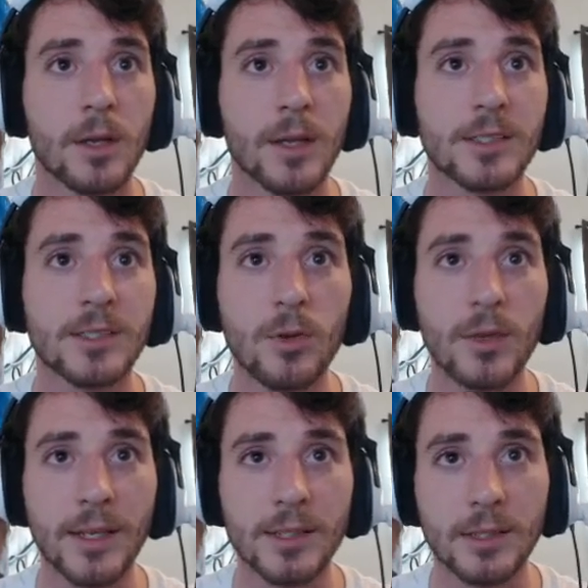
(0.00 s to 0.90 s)
Let's do
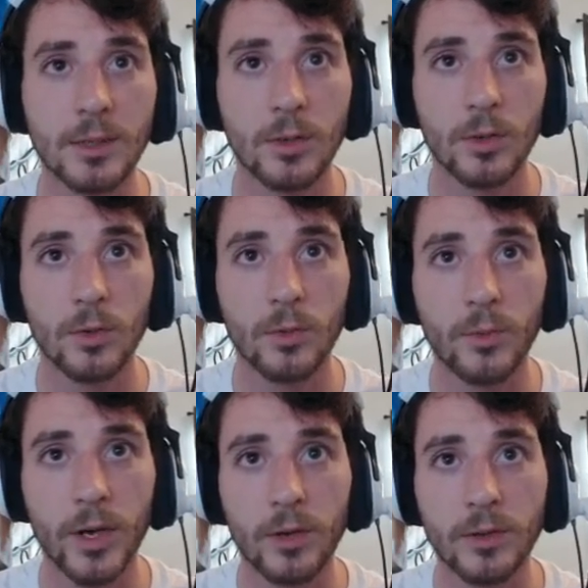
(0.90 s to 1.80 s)
this,
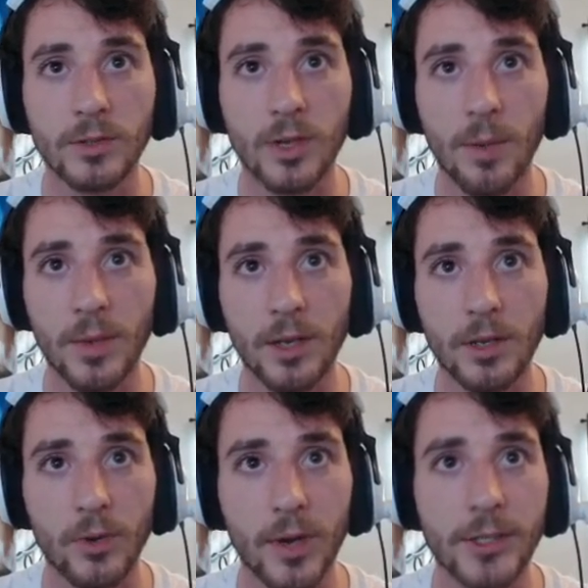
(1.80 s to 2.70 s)
weird zombie
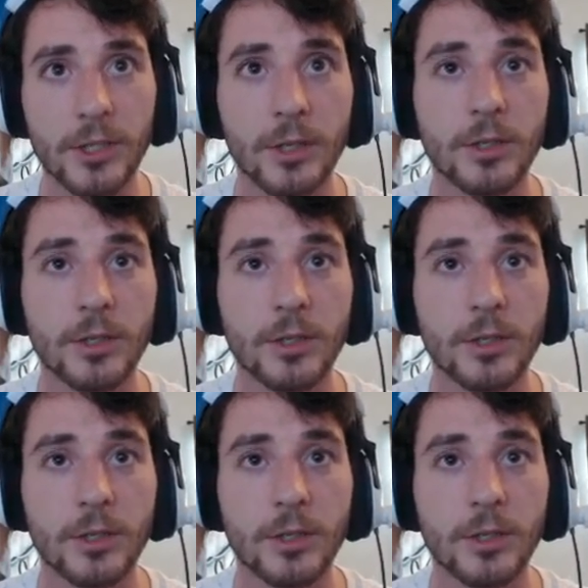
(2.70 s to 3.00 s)
creature.